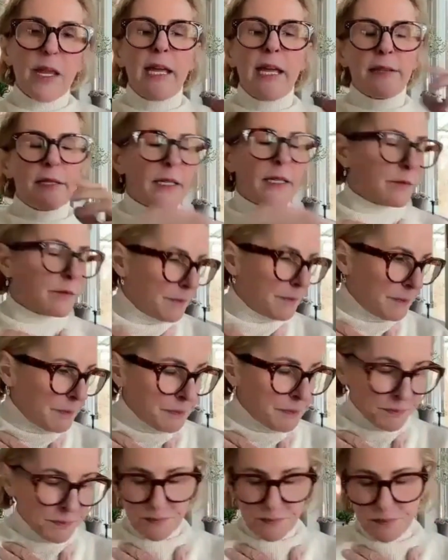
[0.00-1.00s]
And
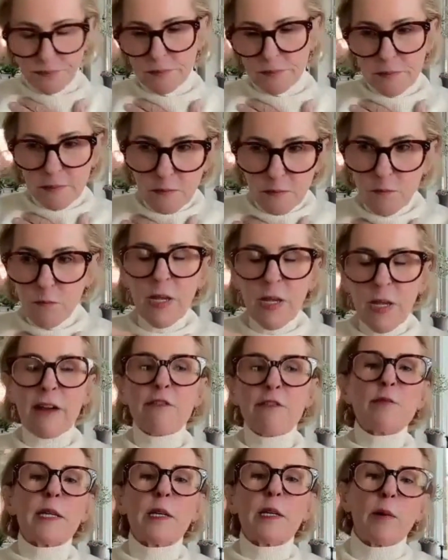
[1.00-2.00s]
then
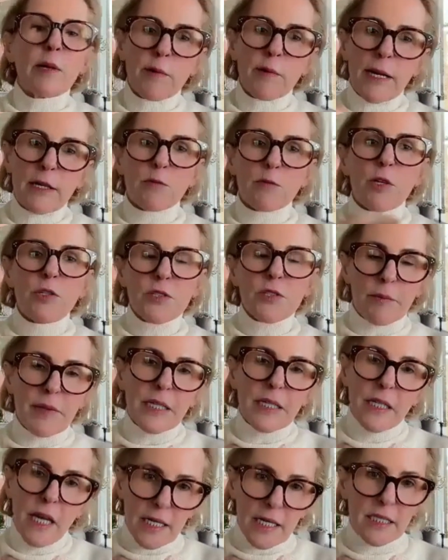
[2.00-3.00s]
everybody went around and wrote
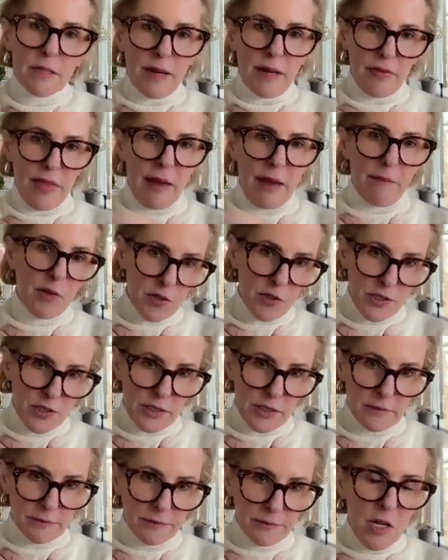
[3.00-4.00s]
something nice about that
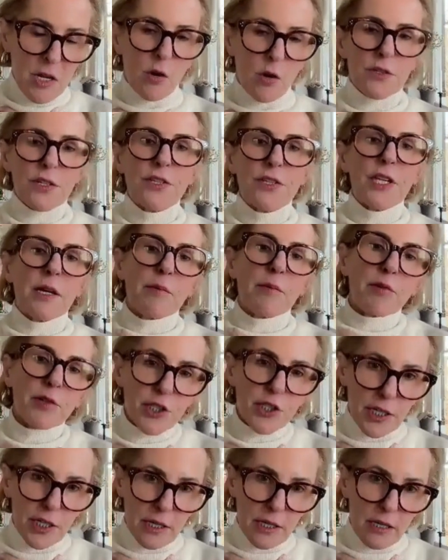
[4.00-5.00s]
person or that they
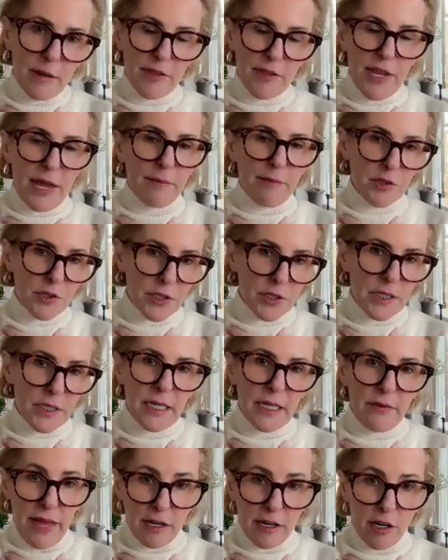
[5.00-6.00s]
appreciated about that person
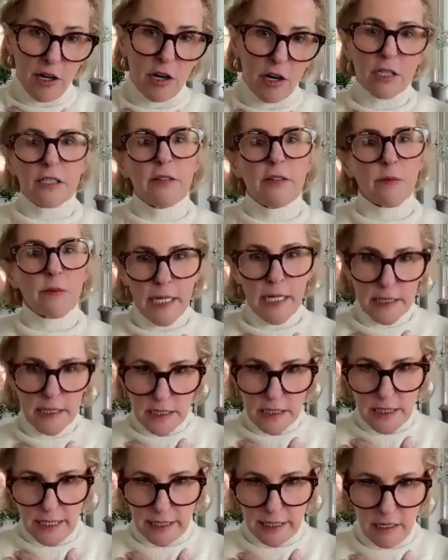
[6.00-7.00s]
in that card, and everybody got
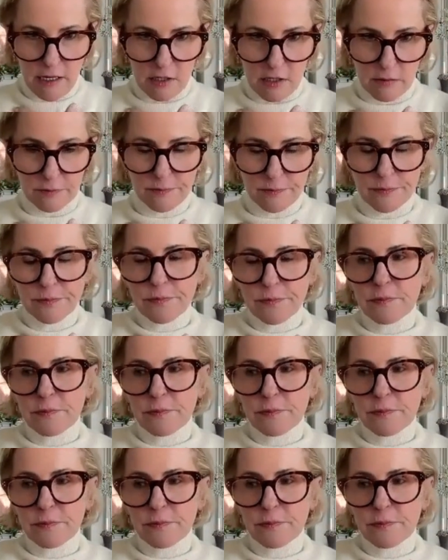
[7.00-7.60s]
to take it home.